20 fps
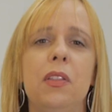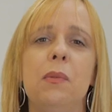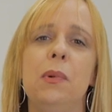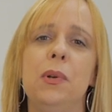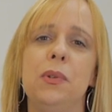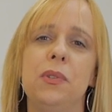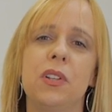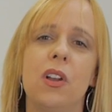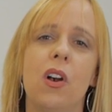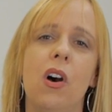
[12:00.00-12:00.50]
the
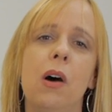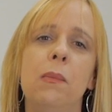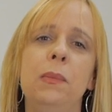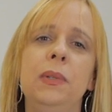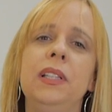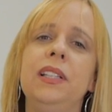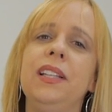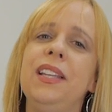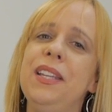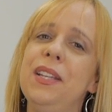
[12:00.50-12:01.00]
most
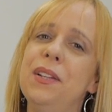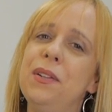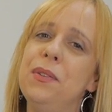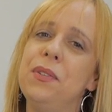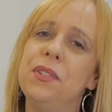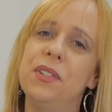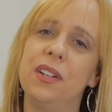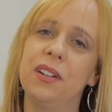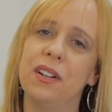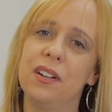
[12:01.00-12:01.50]
commonly
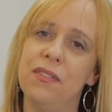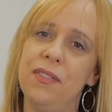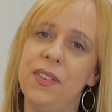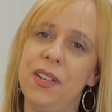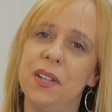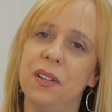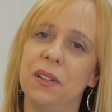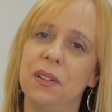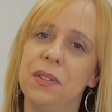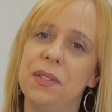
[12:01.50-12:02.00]
used in our
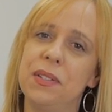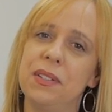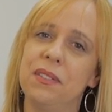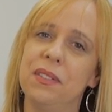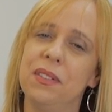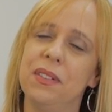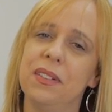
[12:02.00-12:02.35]
field.